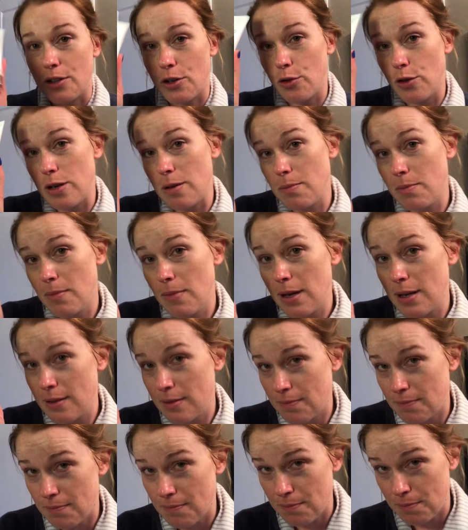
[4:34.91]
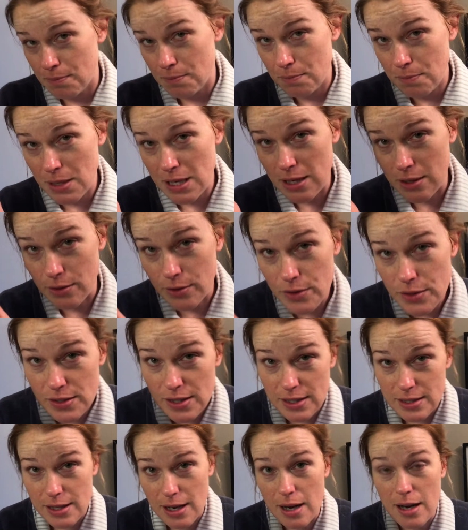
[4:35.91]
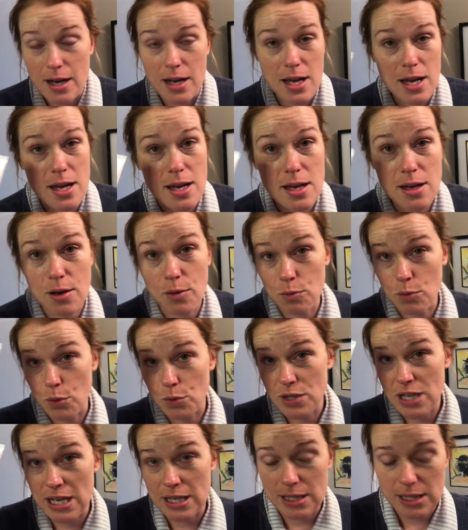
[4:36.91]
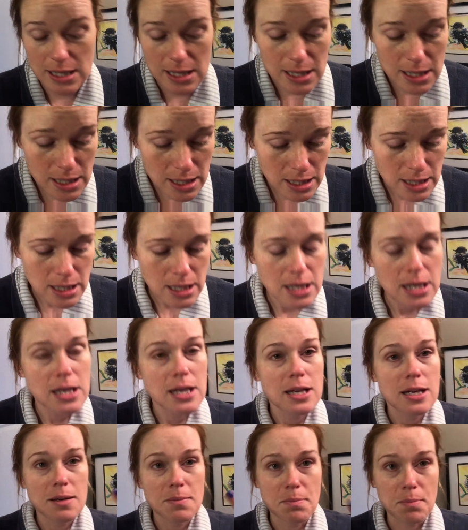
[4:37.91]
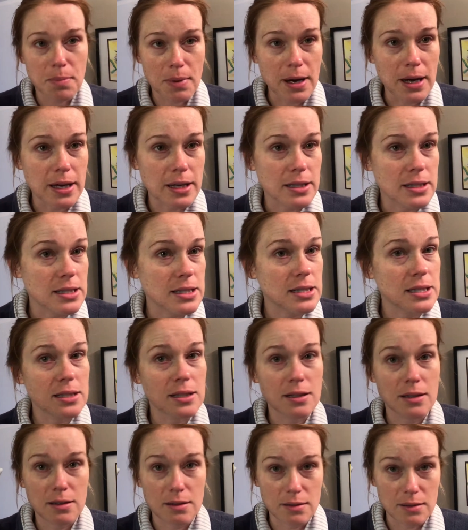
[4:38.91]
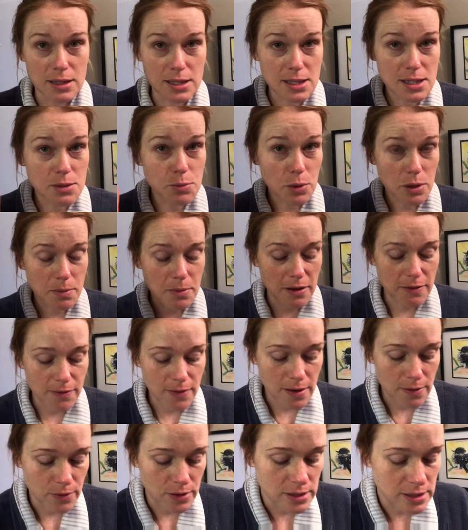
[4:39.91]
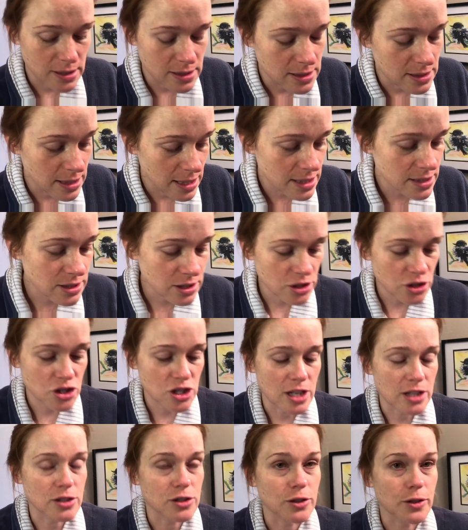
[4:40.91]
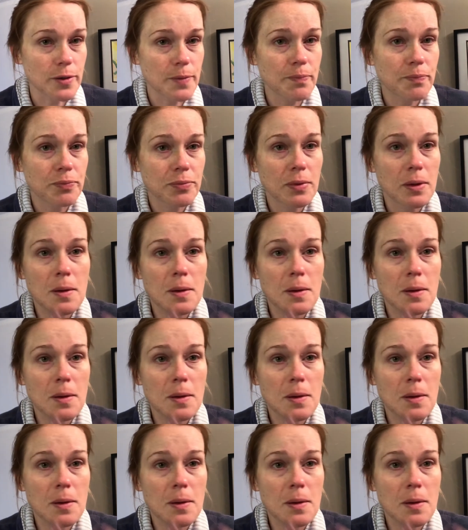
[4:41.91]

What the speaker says: cream peels that I rotate in, but this is one of my favorites. It's nice and gentle.